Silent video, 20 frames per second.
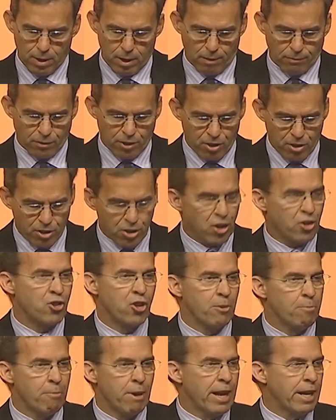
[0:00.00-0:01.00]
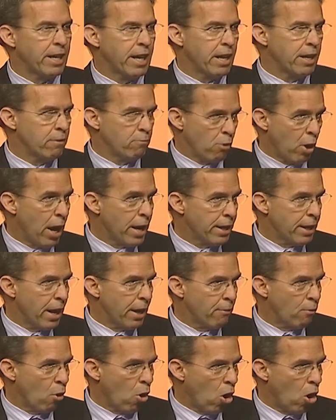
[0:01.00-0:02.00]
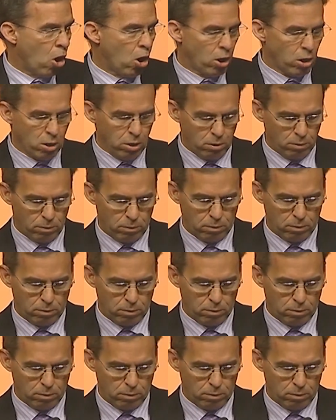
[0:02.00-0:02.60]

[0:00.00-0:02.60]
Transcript: of decision-making, right and wrong,